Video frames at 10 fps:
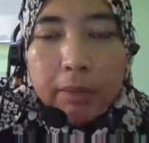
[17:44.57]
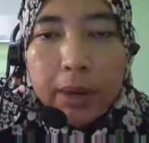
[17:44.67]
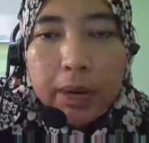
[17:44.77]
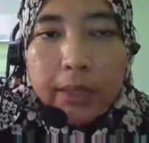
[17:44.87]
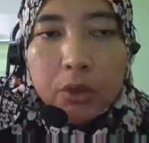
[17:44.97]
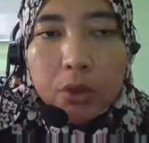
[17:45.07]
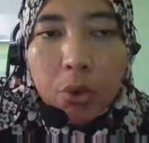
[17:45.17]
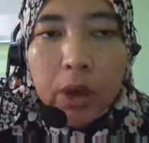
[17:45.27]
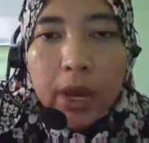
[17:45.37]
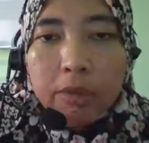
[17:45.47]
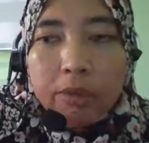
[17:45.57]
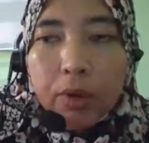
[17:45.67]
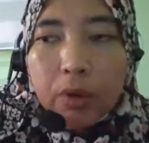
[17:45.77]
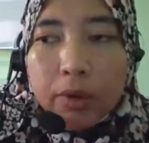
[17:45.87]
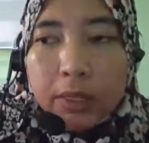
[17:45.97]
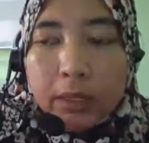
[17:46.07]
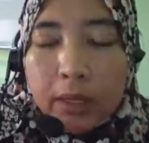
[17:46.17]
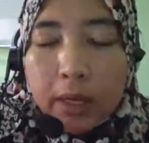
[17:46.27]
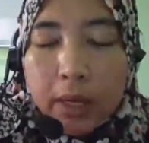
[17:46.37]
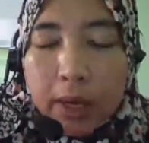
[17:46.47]
But your f over
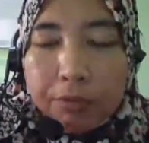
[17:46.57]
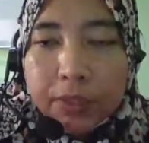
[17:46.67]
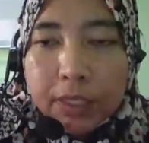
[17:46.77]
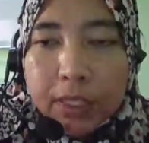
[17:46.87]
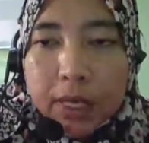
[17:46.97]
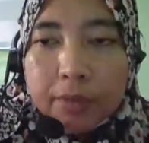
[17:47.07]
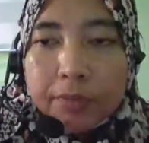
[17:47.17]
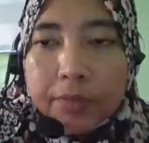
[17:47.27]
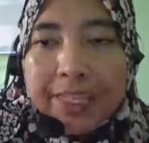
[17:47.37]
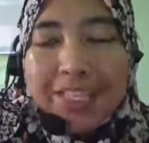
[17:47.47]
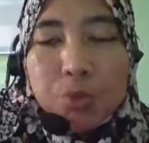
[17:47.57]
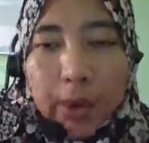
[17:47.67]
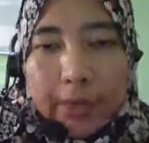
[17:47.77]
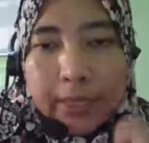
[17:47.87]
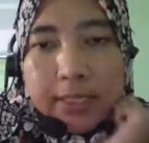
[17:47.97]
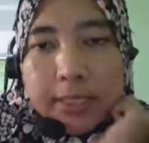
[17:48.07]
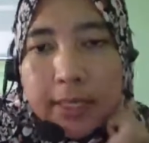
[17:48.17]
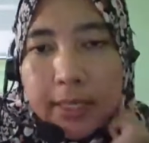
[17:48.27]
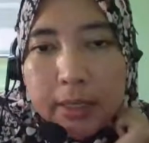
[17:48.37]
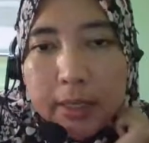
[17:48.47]
f theta is 1
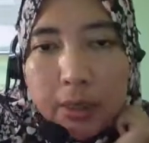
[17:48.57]
actually.